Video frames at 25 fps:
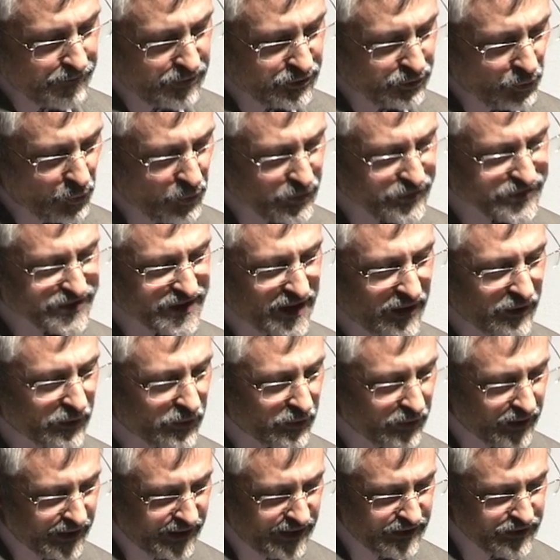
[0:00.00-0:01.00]
but
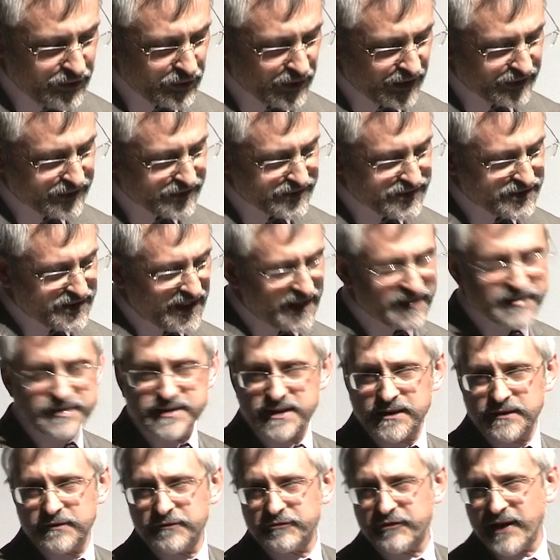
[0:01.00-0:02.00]
also in the United
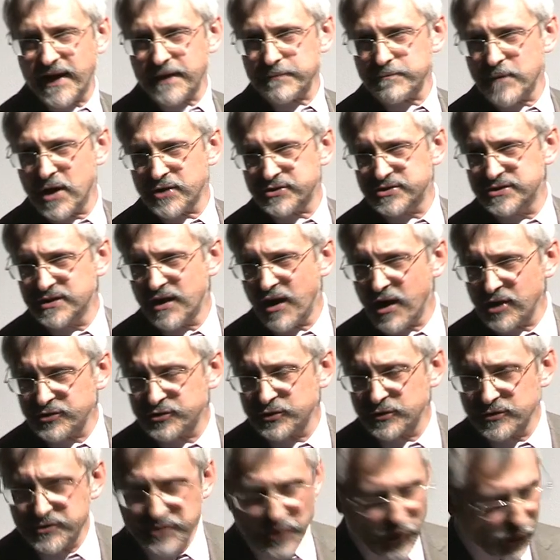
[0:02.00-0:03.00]
States. And in fact, Martin
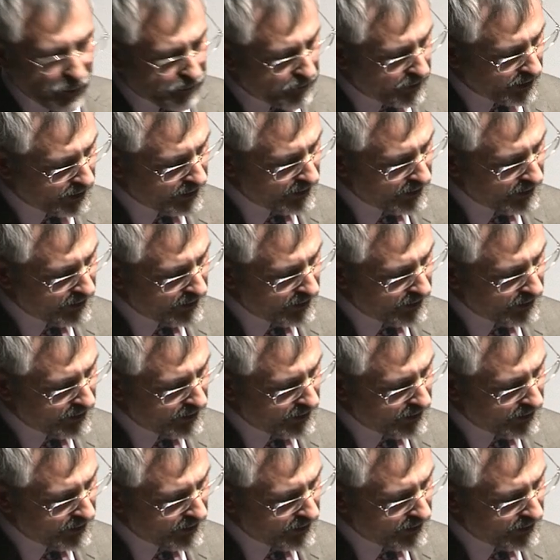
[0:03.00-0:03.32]
Hartung told